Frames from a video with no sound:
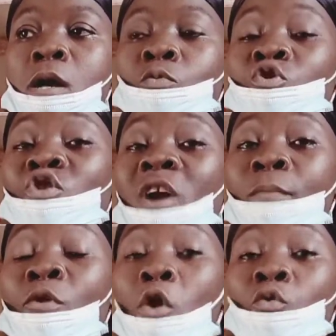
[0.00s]
which can
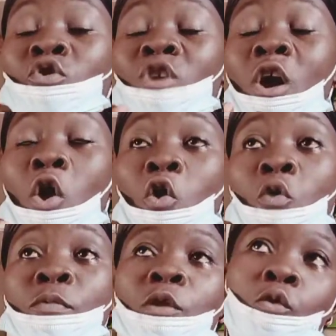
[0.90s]

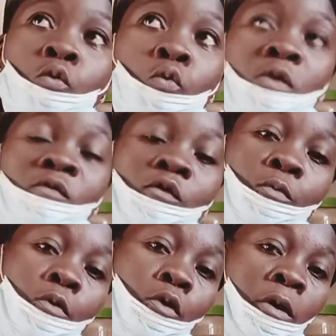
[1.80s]
come in liquid form
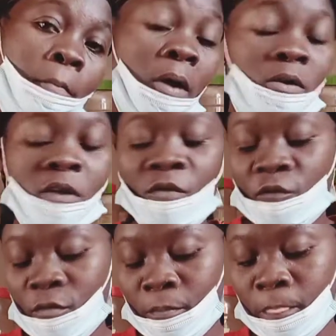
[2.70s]
or in powder
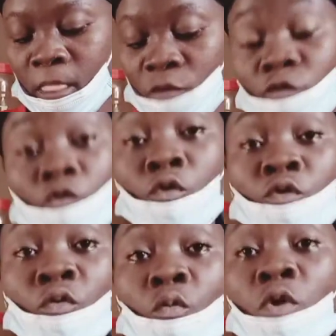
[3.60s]
form. So
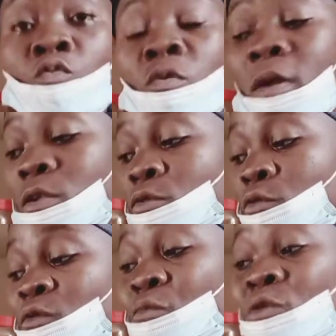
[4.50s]
the one we normally
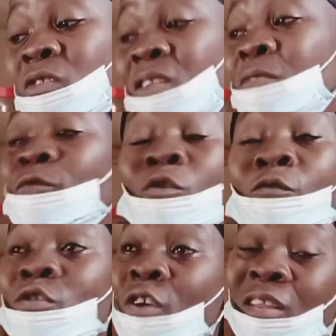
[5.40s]
use mostly for
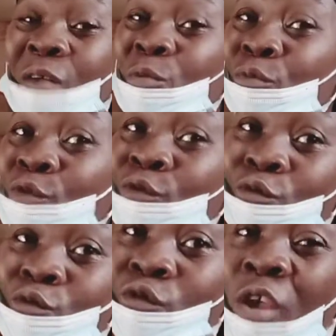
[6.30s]
general purpose
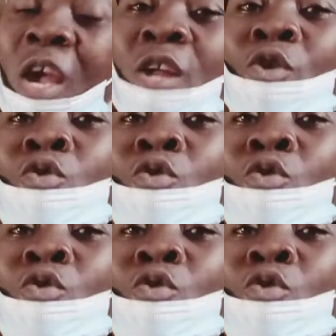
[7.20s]
use, they